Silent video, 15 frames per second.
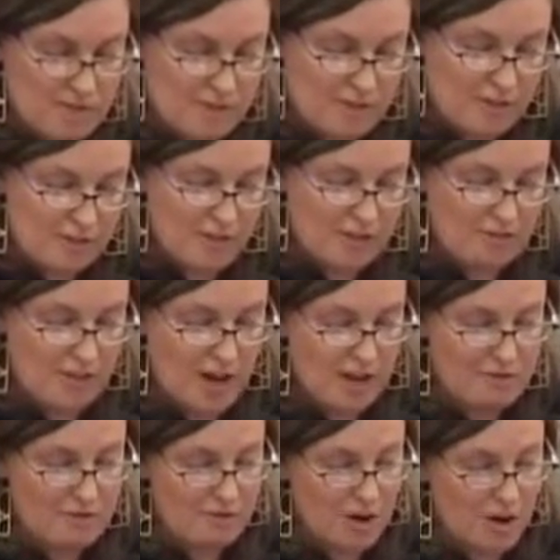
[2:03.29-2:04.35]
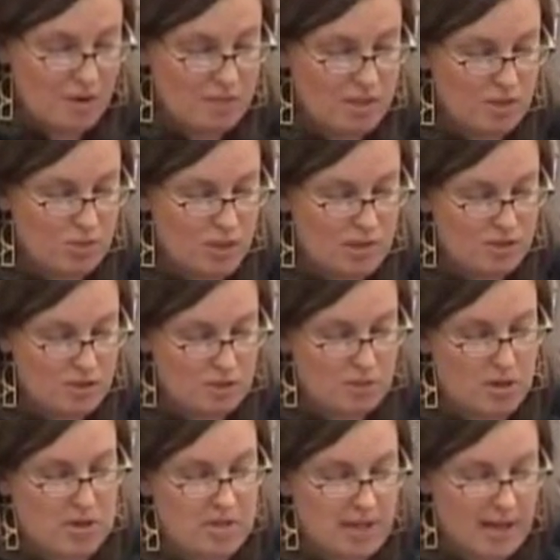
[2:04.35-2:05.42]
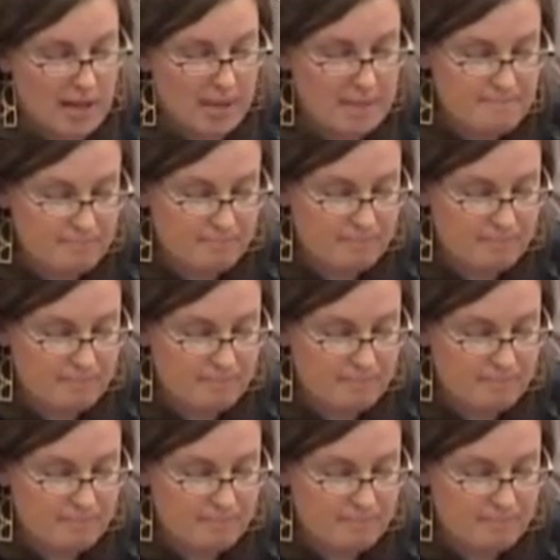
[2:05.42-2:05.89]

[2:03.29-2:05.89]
55 farms in Western Montana,